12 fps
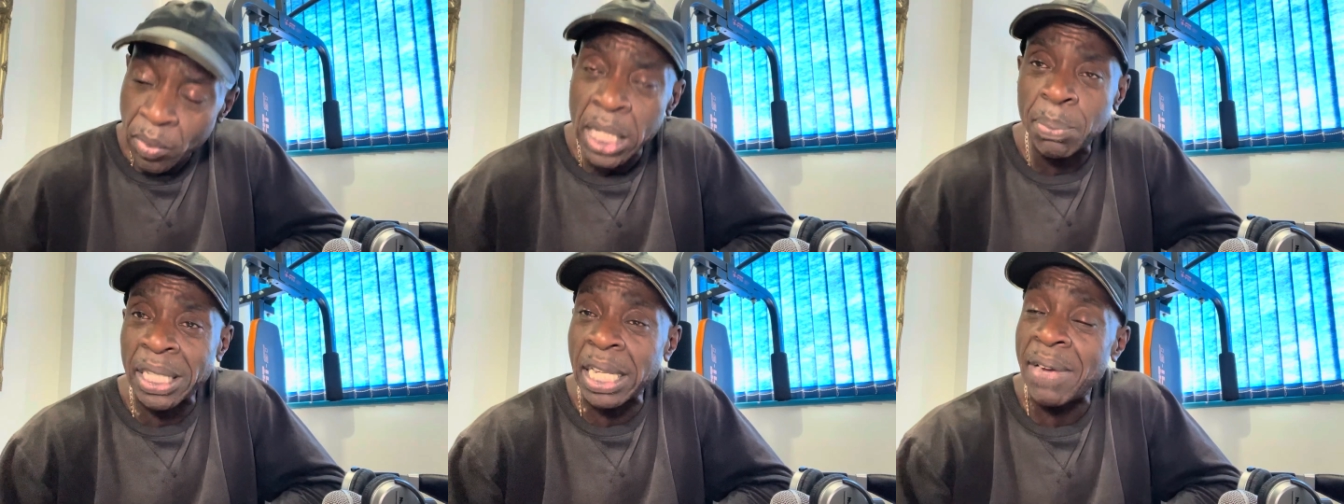
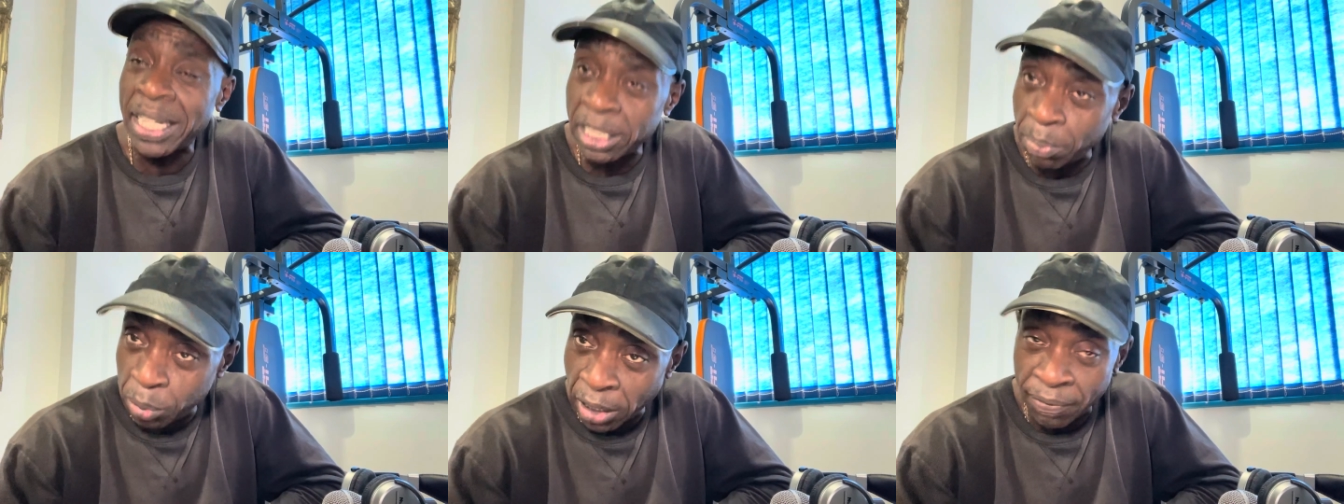But they've had
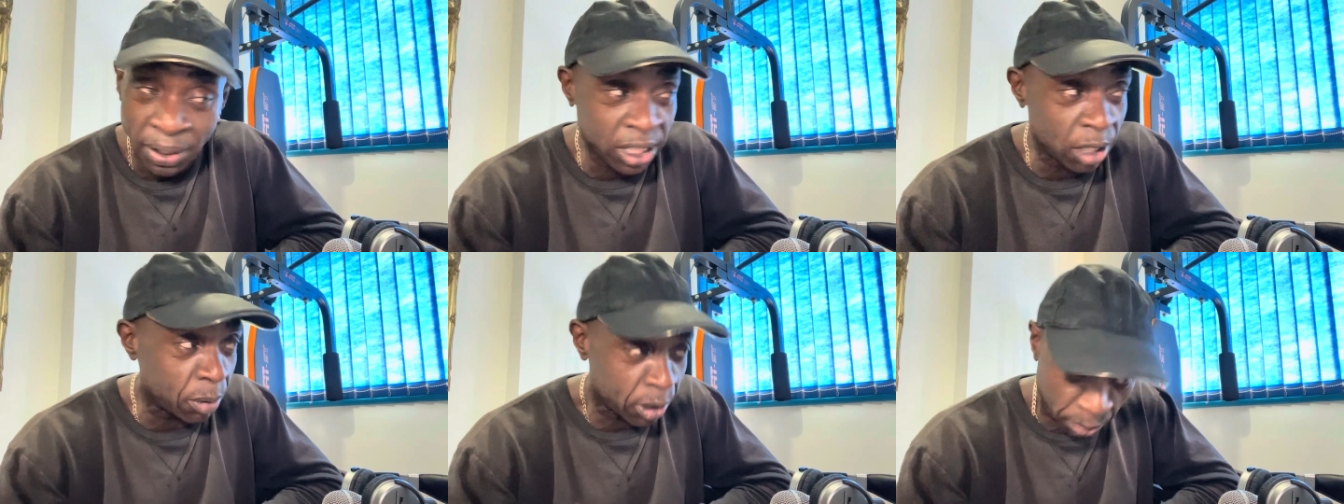
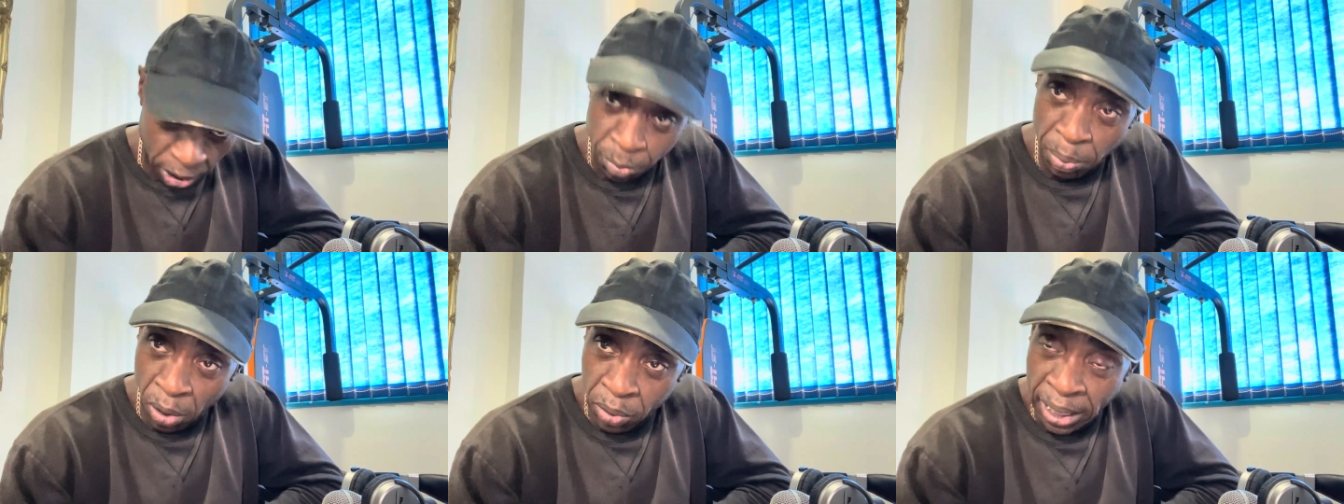to
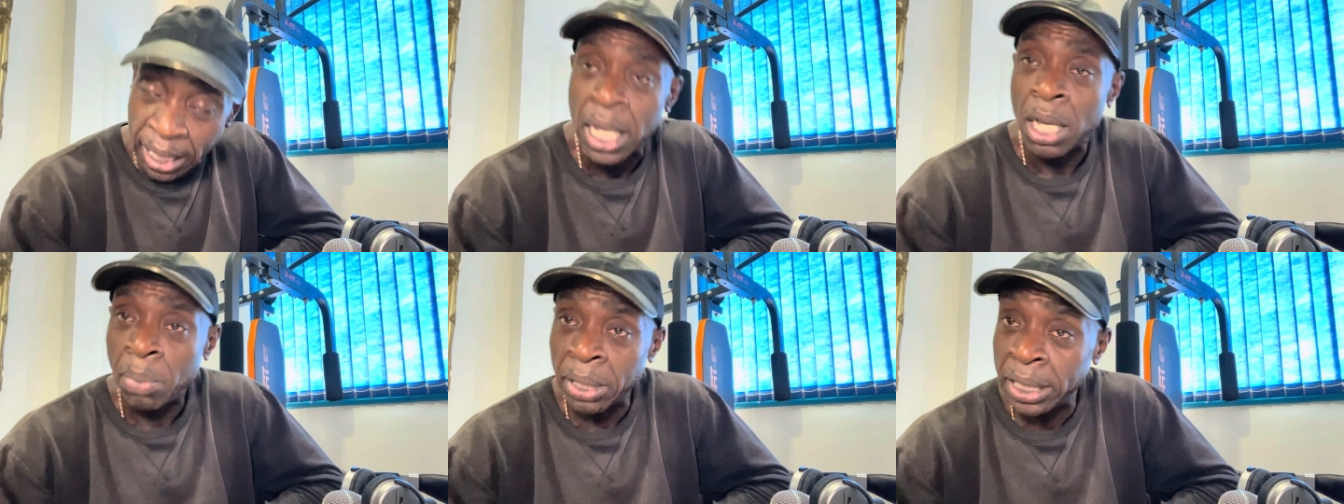postpone it.
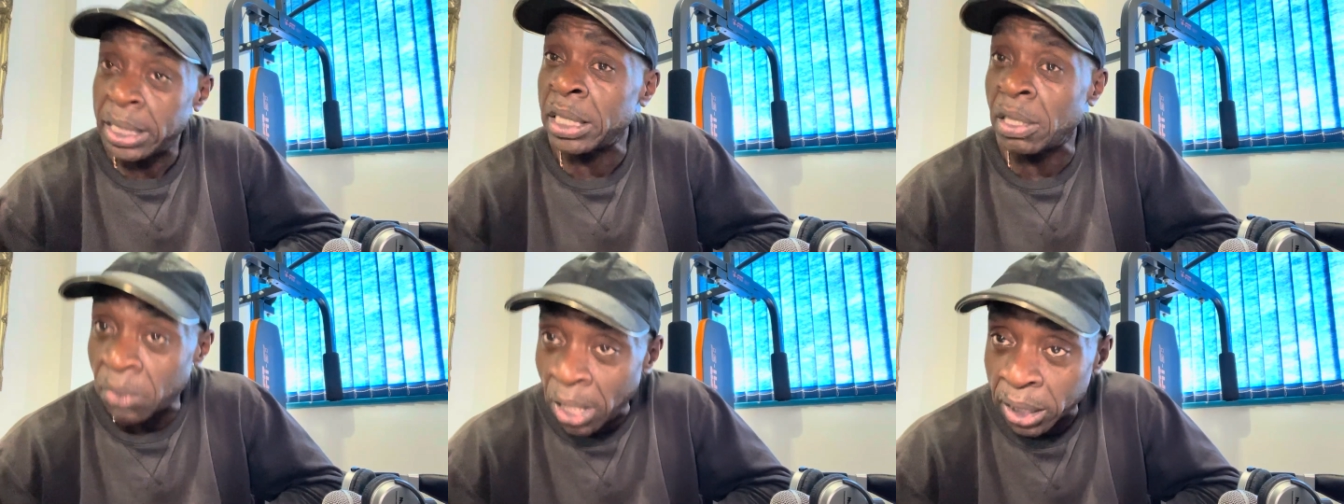But this is
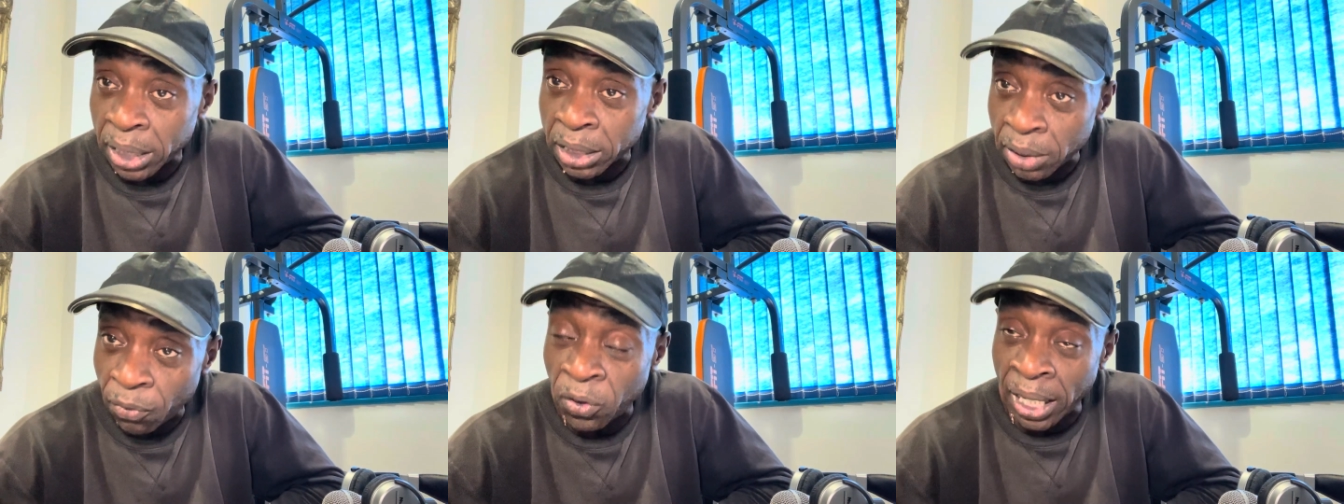Nevada.
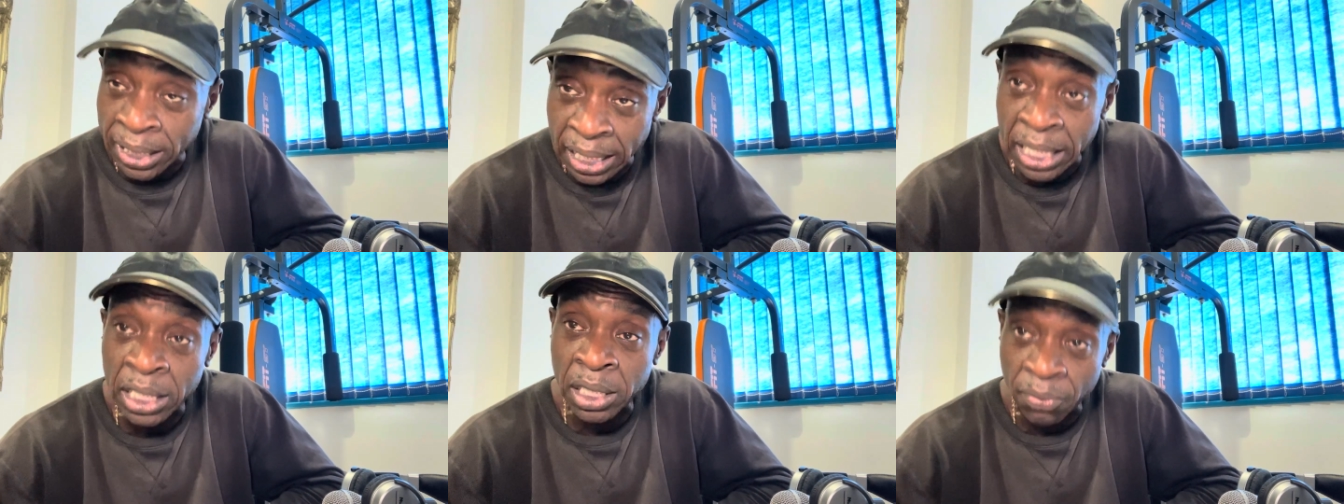The floods
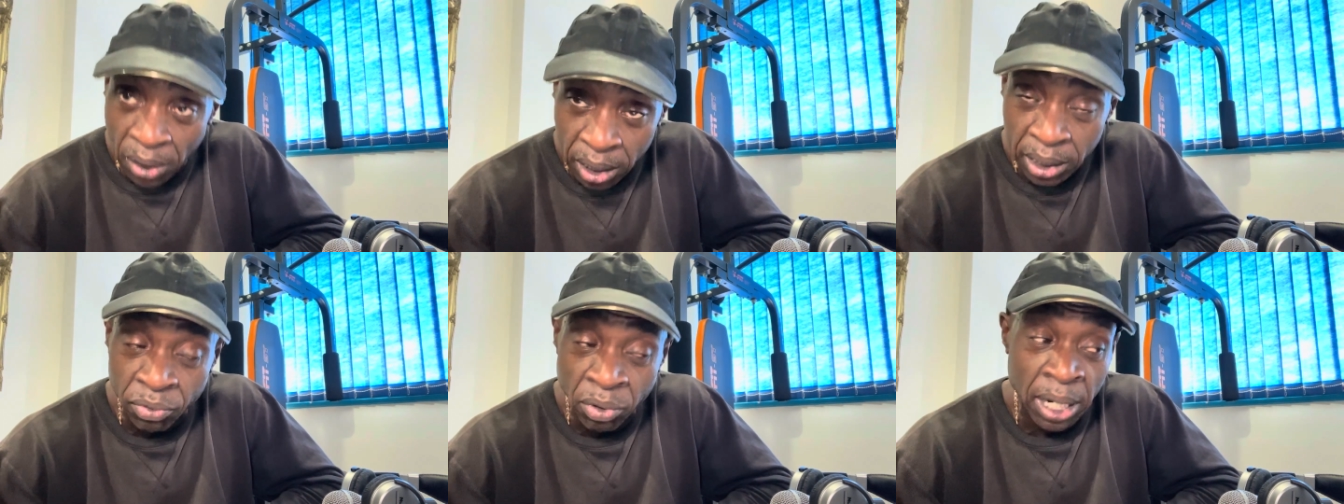in
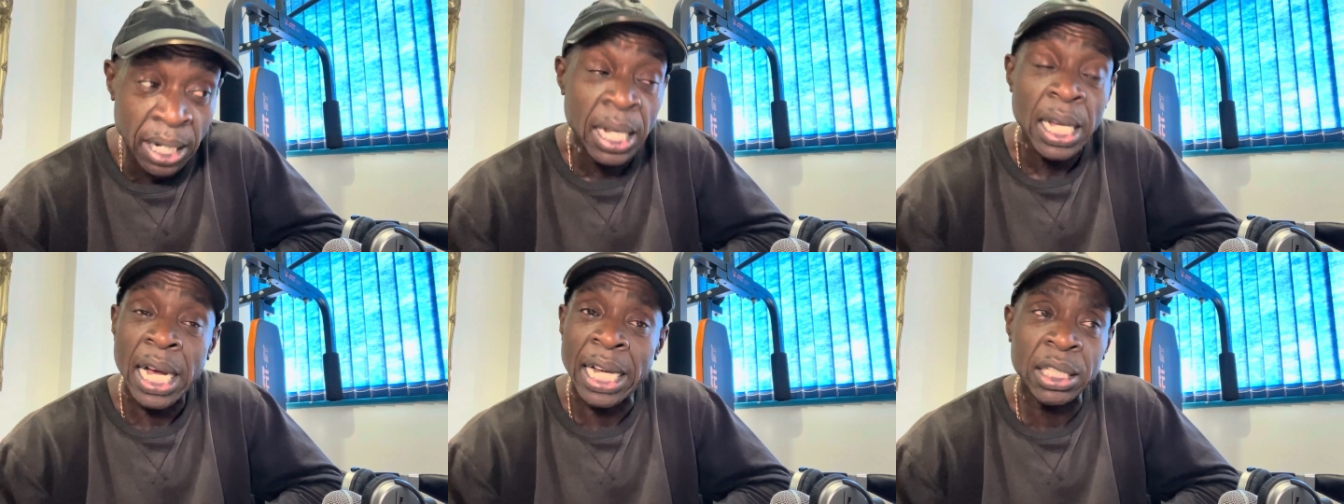Nevada, right?
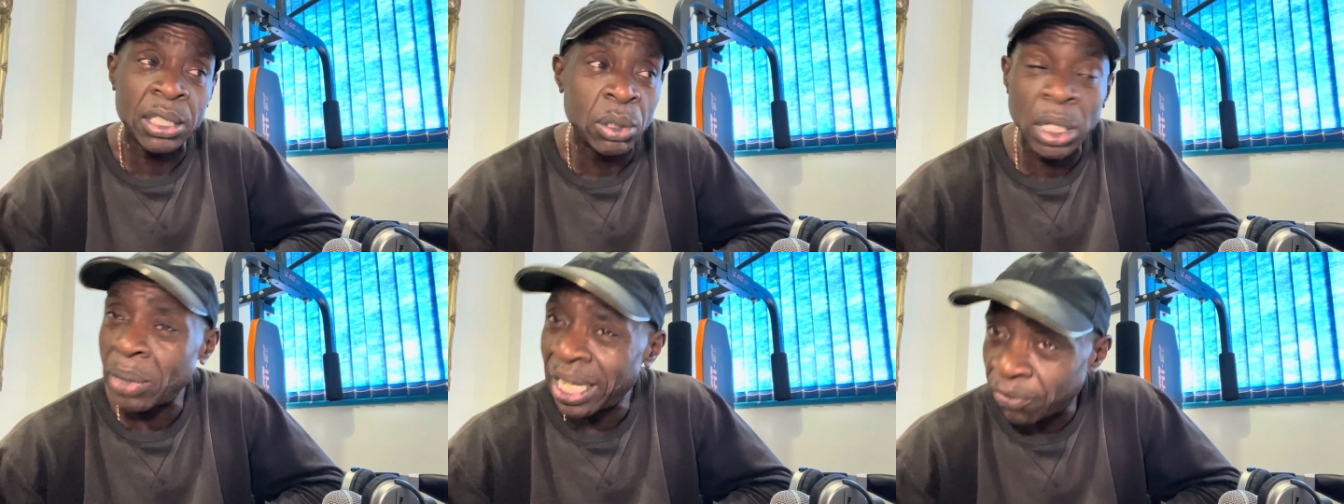And you
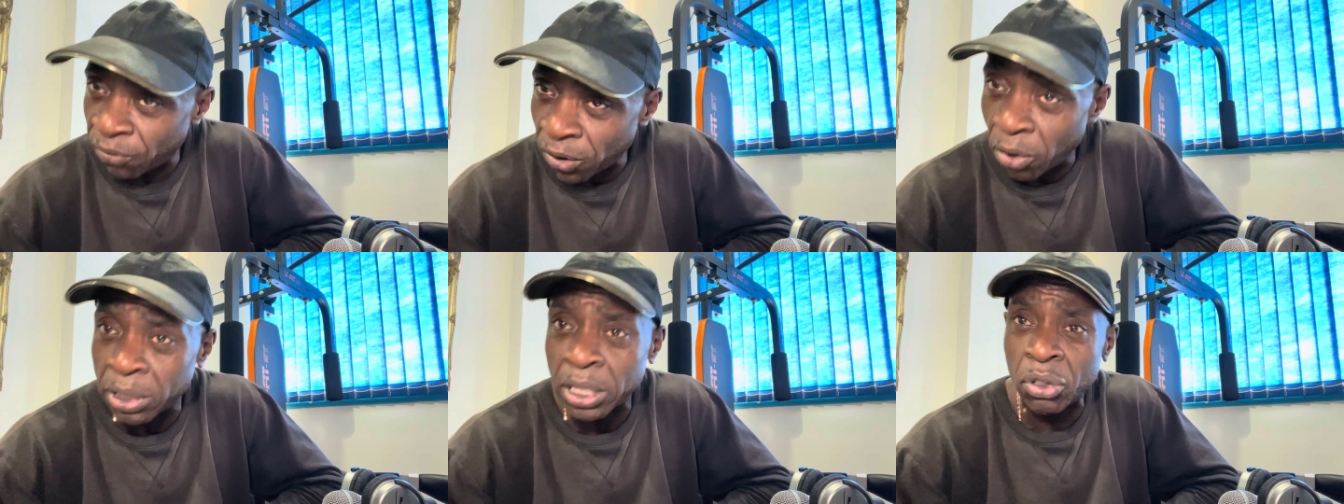know, we had
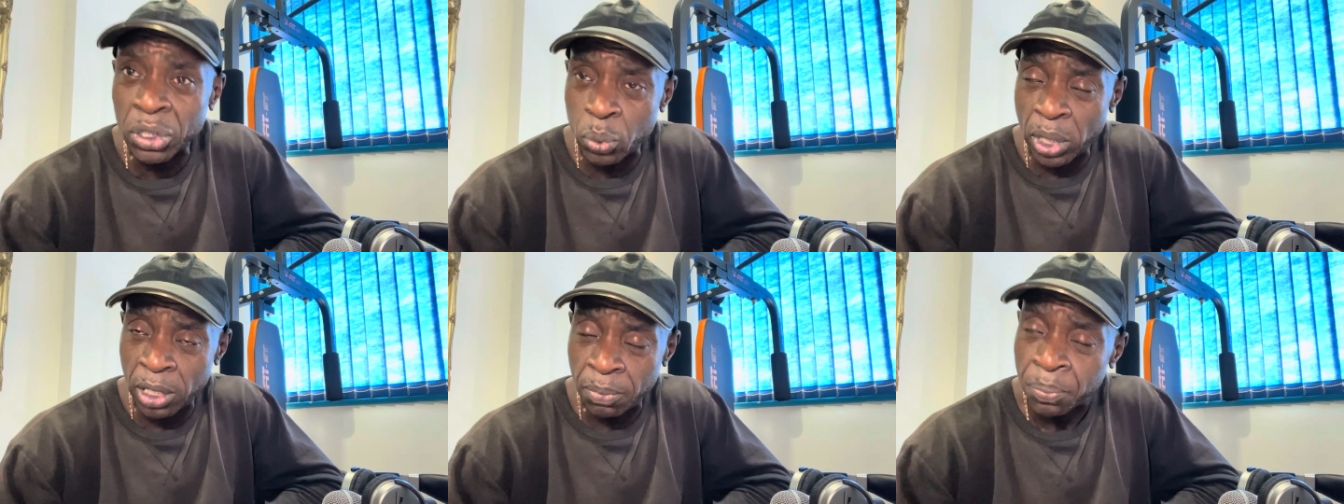Florida as
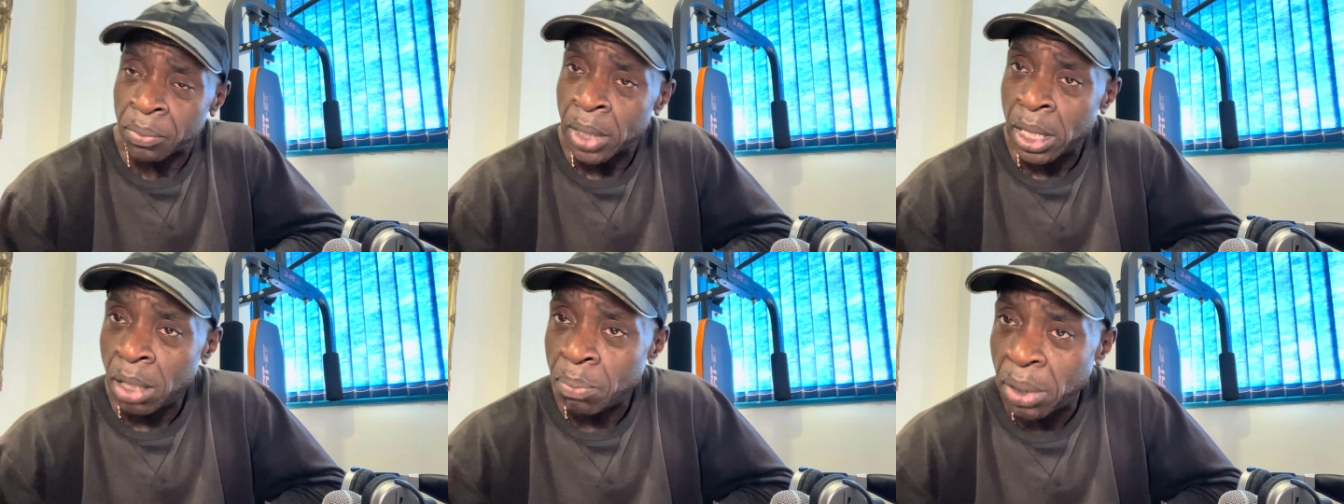well.
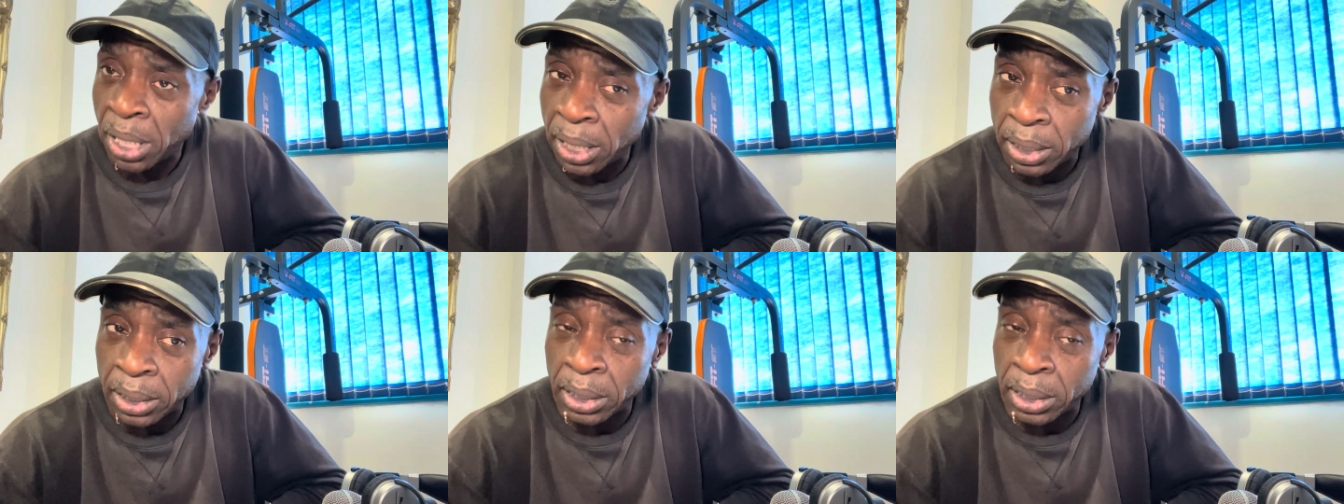But